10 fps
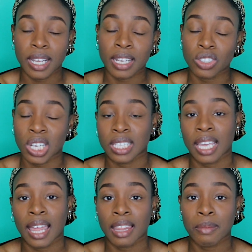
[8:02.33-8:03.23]
and I try to
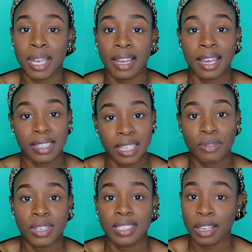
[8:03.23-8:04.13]
get them in at
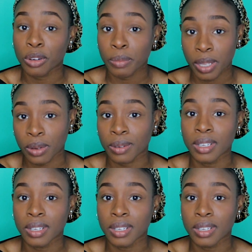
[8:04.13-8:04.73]
every single meal.